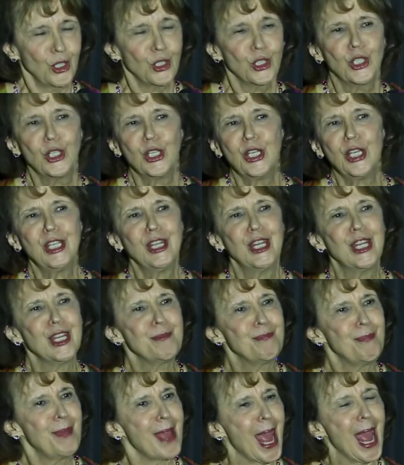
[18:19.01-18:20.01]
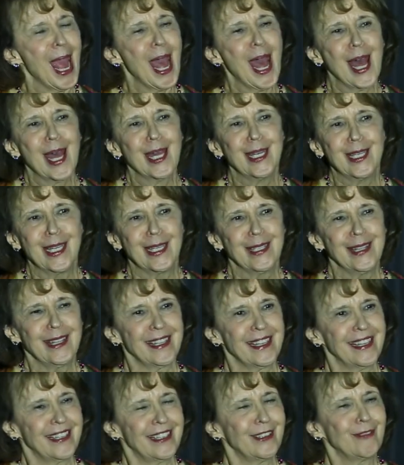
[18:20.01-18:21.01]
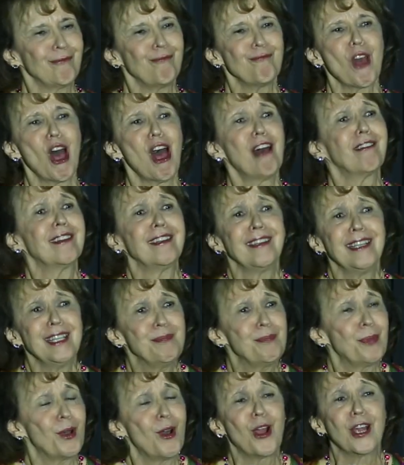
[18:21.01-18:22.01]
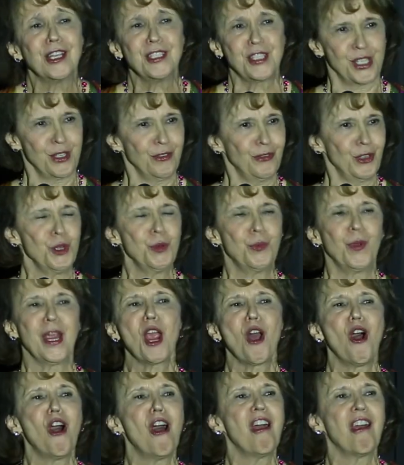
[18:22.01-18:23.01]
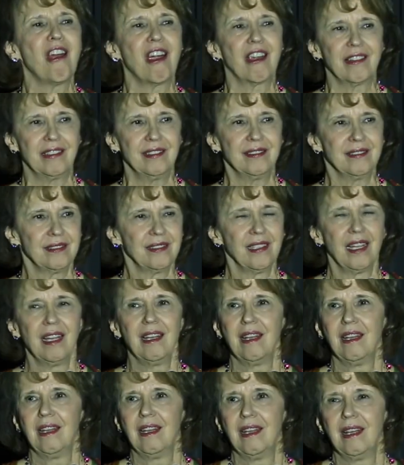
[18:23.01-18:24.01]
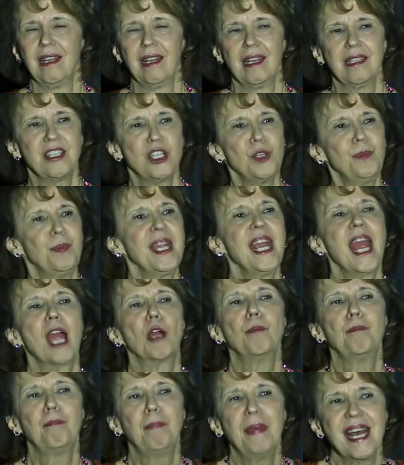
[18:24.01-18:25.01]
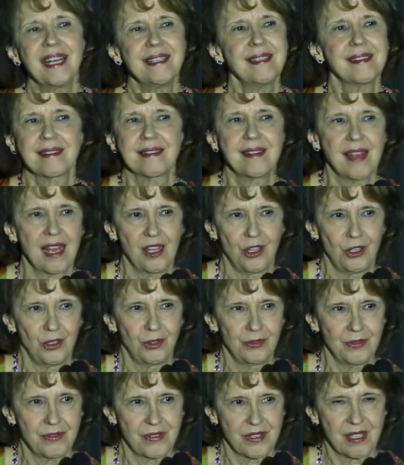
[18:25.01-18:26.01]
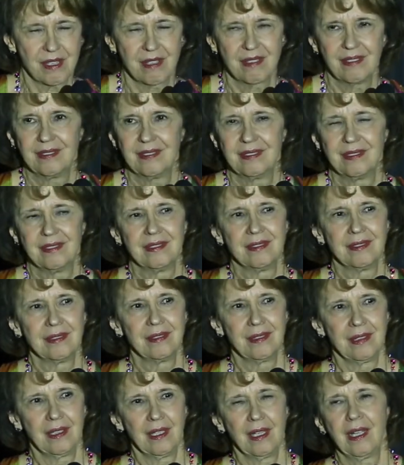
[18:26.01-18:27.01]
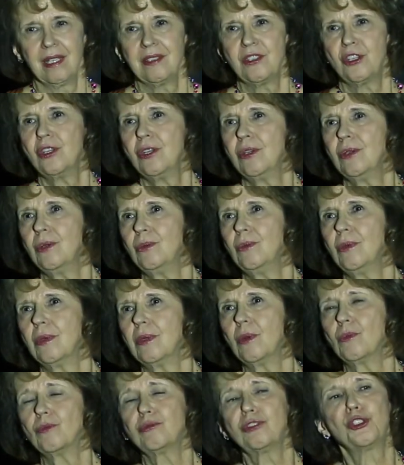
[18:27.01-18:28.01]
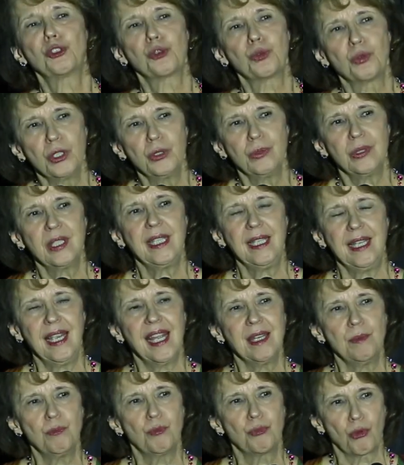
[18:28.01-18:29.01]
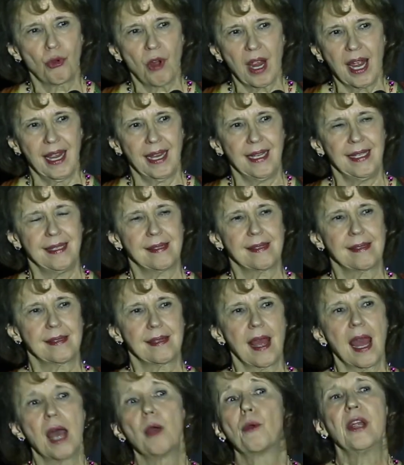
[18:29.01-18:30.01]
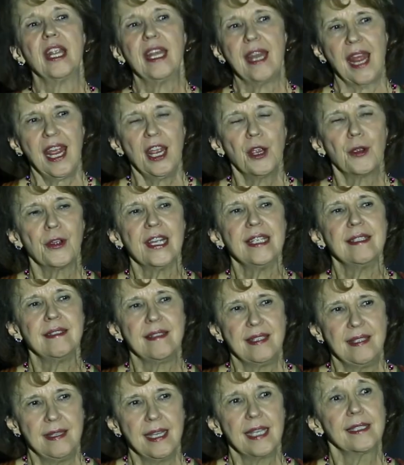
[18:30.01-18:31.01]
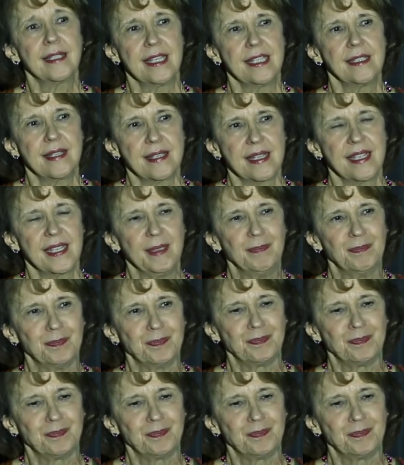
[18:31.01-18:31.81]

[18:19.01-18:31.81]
good, the bad, and the ugly parts of who we are, to be our best selves, to truly embrace our inherent dignity.